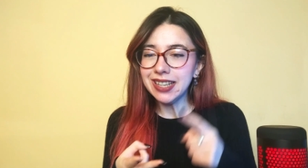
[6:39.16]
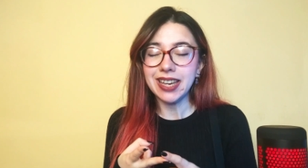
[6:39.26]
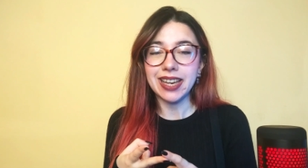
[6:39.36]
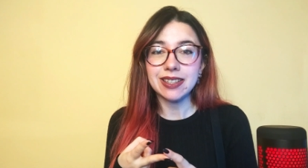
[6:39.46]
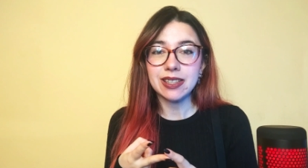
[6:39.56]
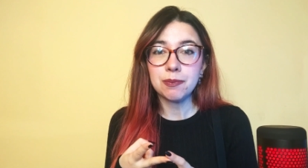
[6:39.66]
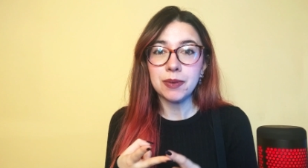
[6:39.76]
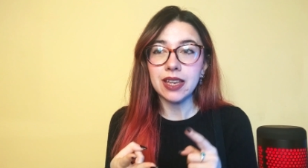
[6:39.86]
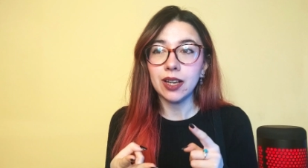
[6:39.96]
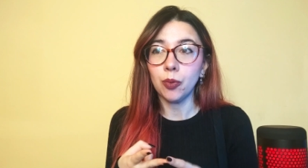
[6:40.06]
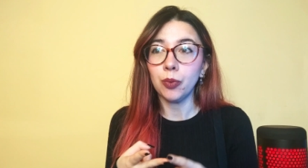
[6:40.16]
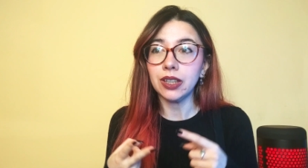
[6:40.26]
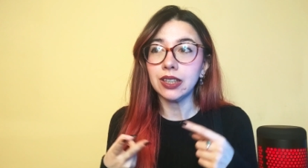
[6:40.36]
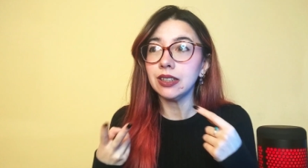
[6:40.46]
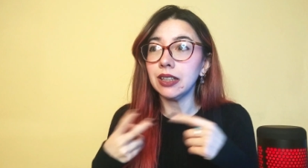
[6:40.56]
they can speak
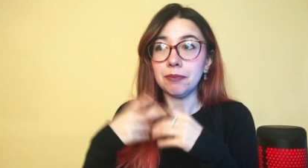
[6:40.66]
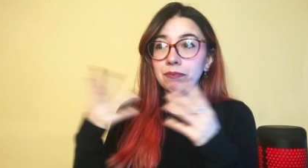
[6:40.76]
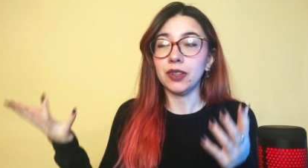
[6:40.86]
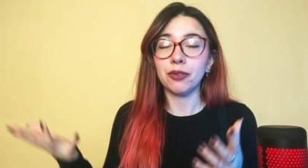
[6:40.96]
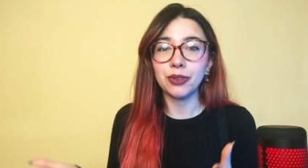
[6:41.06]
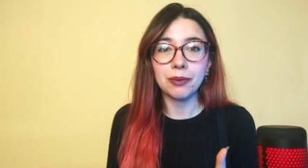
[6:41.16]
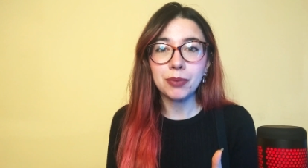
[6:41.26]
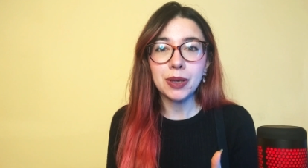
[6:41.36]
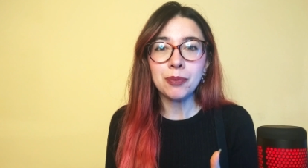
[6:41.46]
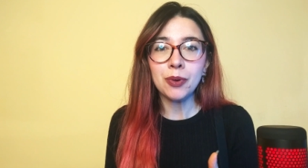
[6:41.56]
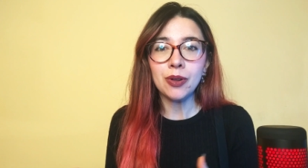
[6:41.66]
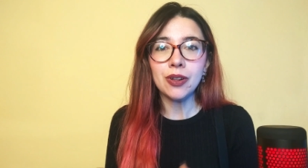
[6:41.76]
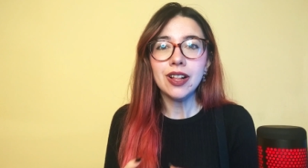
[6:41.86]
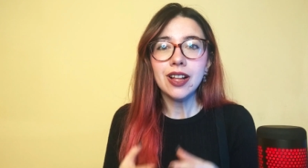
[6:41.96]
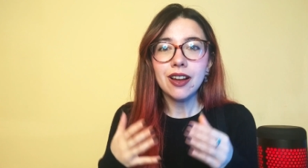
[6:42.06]
with different
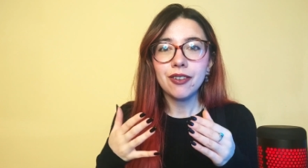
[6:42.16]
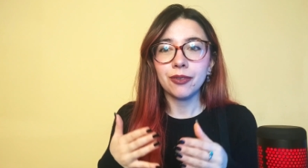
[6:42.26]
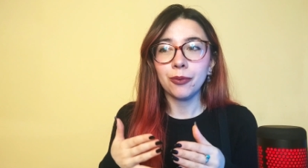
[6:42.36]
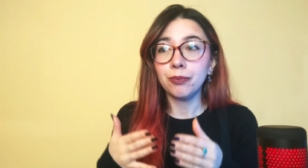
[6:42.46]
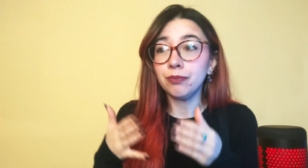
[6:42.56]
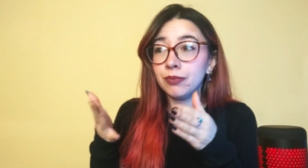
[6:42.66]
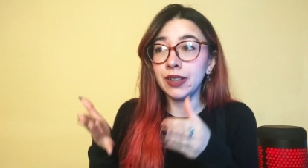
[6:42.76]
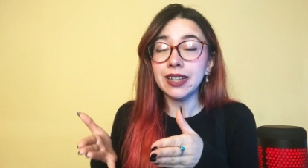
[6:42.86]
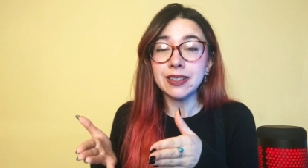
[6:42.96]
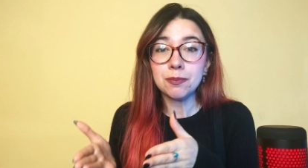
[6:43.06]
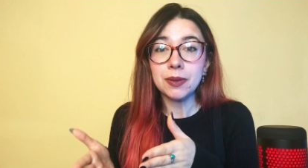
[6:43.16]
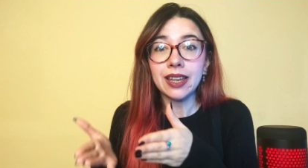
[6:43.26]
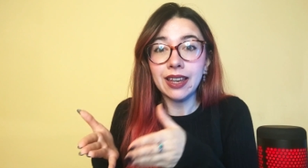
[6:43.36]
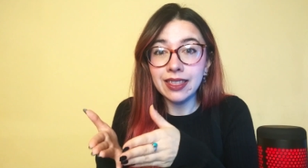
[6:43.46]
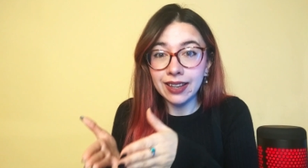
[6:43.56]
people, they can
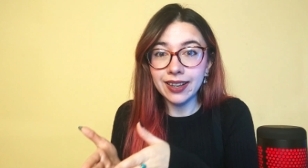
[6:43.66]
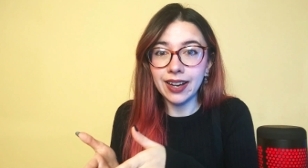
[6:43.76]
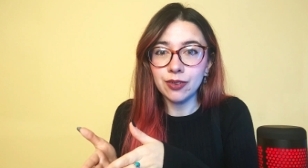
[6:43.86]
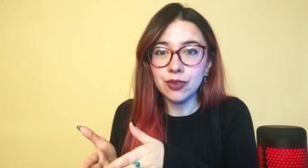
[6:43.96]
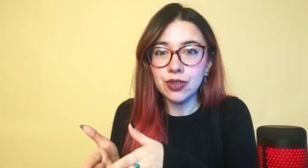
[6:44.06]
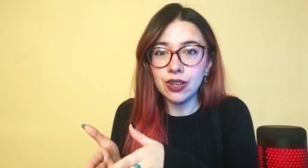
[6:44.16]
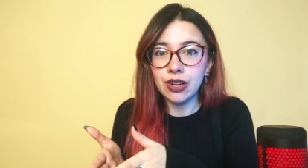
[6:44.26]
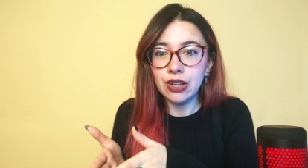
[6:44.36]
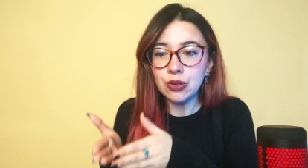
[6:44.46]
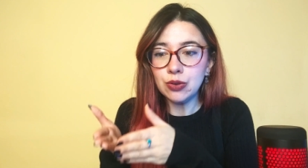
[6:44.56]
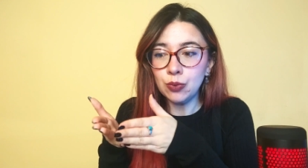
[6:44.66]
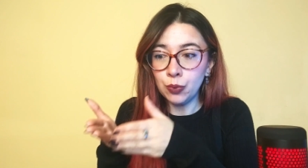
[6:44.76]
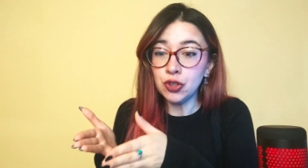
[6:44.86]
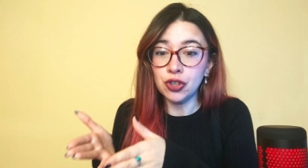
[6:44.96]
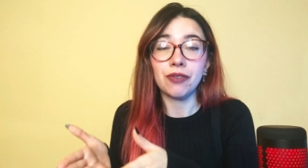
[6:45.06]
speak in the country
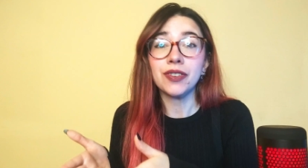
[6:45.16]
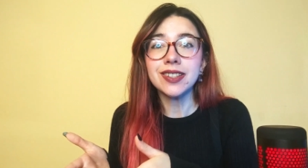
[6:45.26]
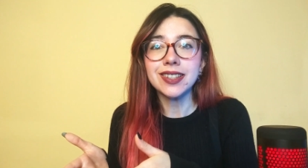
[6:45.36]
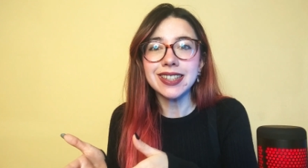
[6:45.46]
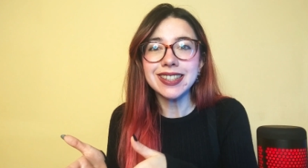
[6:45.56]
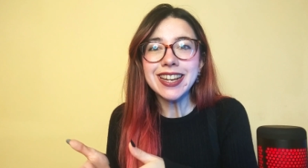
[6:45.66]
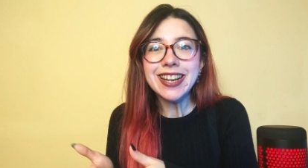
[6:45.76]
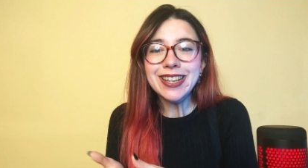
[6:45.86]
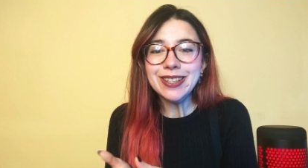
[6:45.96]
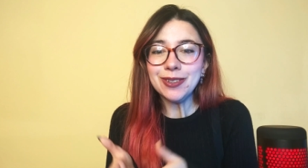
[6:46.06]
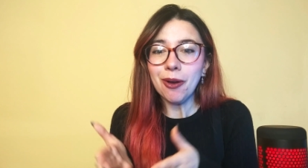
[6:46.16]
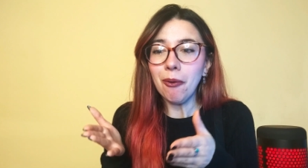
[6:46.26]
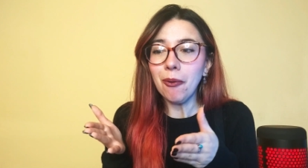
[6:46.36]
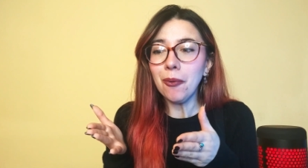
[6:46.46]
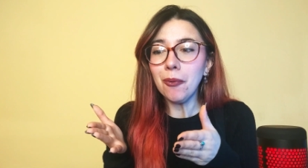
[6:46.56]
which they visit.
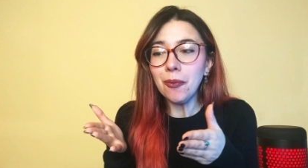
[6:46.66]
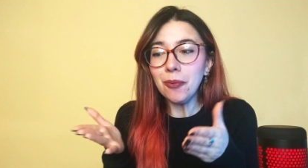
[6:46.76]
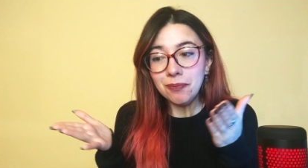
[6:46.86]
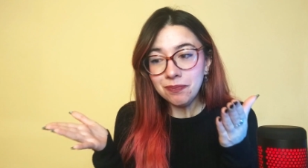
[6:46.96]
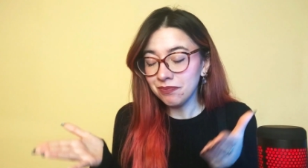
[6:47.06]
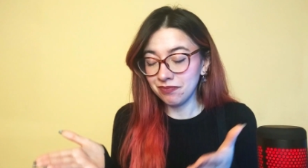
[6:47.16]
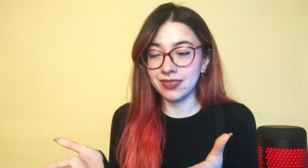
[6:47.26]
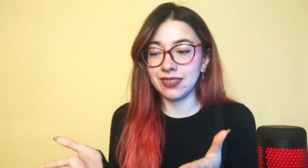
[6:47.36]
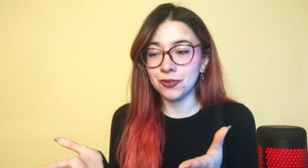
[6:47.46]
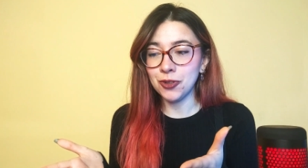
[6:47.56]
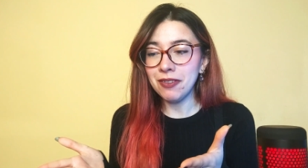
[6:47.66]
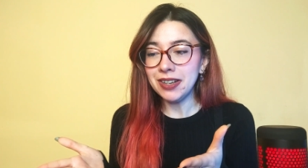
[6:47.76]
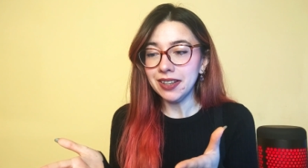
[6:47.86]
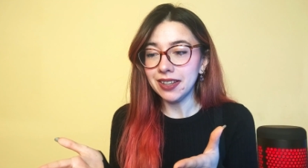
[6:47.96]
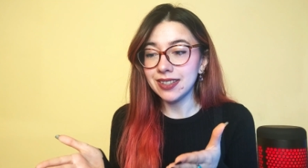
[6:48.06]
So
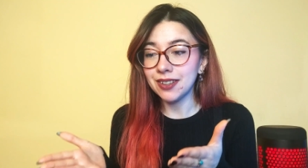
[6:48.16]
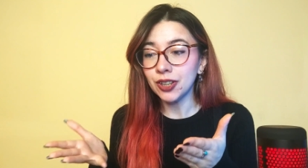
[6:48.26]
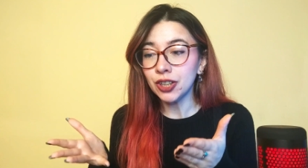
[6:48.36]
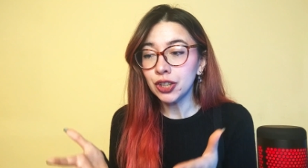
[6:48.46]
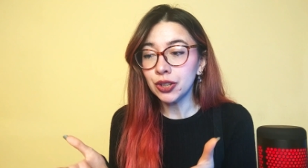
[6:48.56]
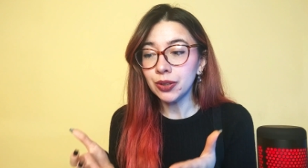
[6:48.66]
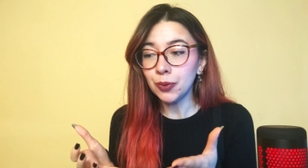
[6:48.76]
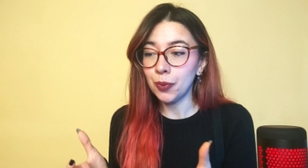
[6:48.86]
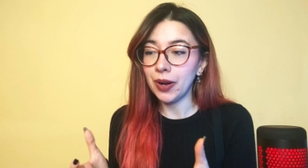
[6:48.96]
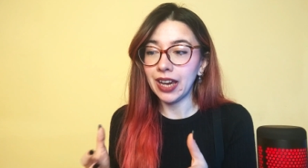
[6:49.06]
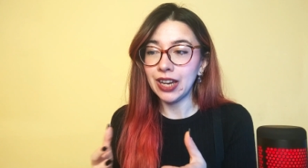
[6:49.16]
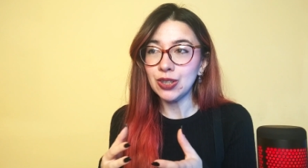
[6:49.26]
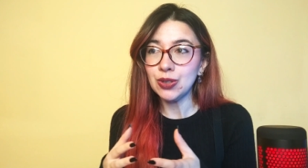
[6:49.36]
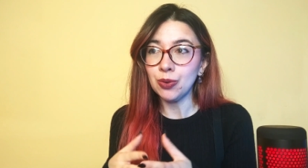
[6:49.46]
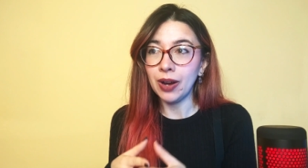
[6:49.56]
traveling is a good
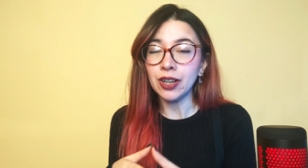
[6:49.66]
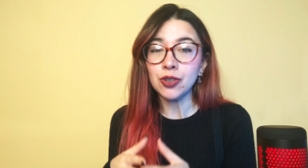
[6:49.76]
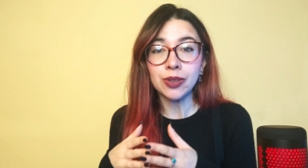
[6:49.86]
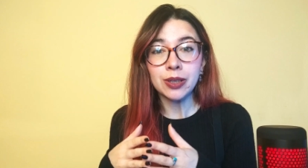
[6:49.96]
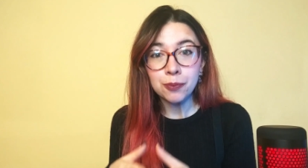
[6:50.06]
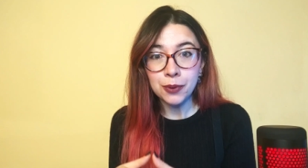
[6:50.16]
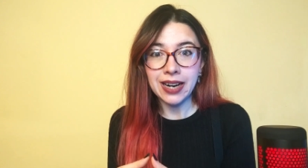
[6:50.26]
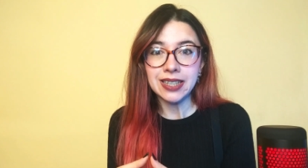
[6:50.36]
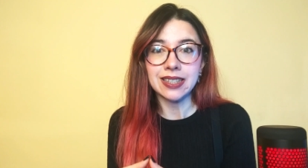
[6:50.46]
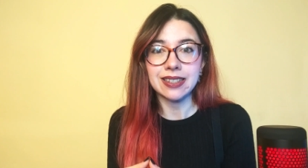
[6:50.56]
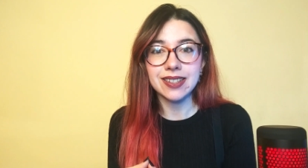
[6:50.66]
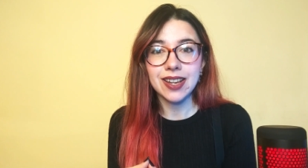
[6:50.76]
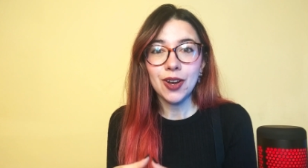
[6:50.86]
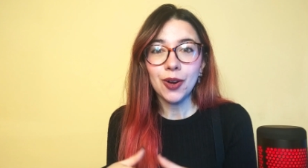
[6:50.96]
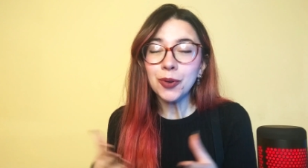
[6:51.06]
way to actually practice
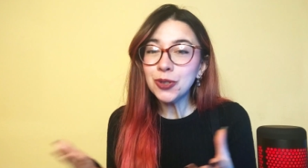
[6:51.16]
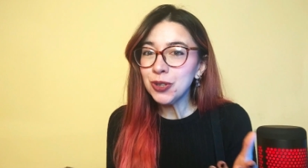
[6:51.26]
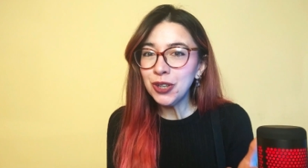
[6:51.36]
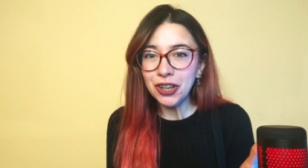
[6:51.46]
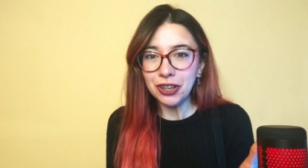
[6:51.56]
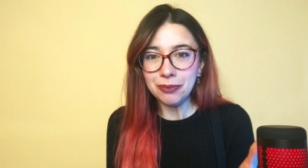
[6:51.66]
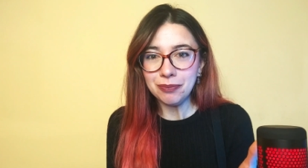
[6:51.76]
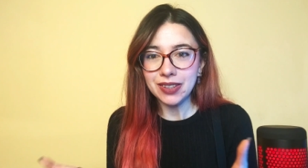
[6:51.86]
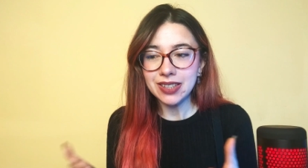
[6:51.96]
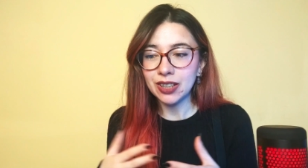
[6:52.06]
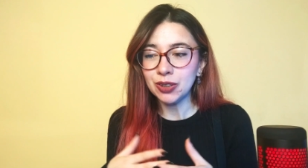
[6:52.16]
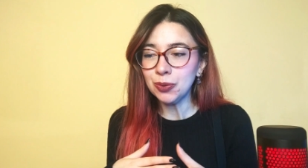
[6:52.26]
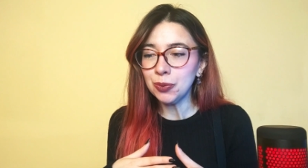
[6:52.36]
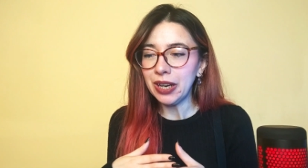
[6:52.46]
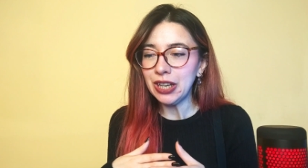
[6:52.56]
what you learn. It's a
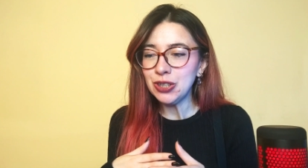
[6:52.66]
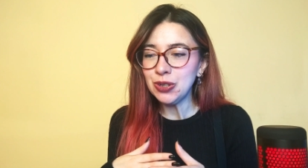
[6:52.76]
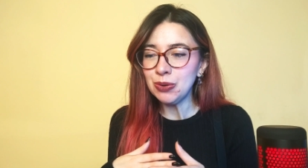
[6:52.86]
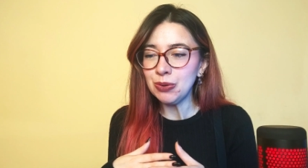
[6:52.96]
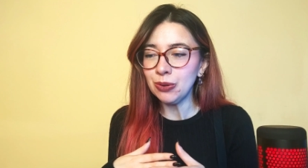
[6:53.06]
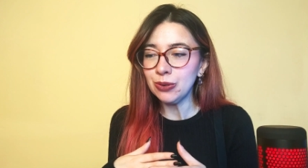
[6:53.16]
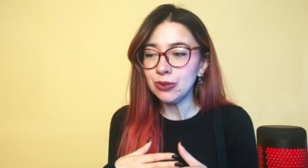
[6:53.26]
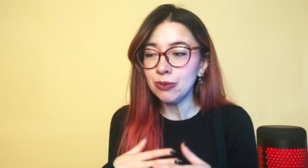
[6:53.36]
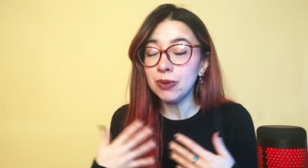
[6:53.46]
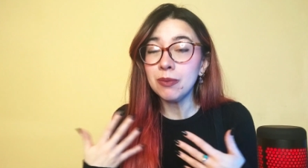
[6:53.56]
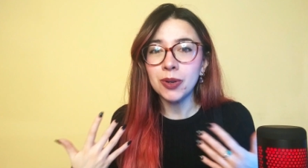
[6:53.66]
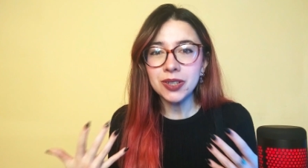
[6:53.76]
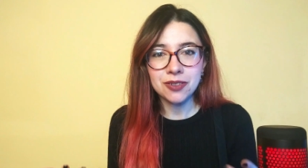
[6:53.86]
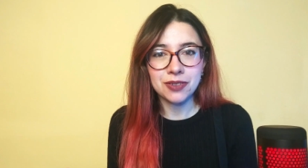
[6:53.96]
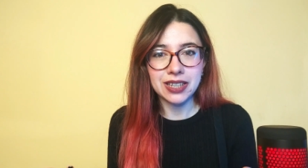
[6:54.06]
good way to also be
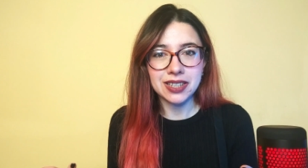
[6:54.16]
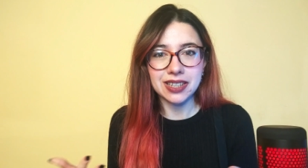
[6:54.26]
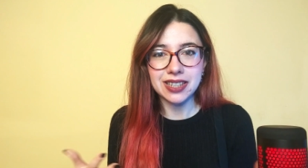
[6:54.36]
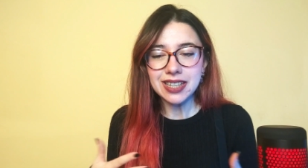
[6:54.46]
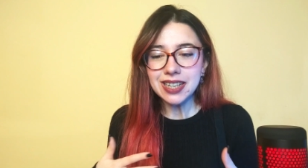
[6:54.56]
motivated.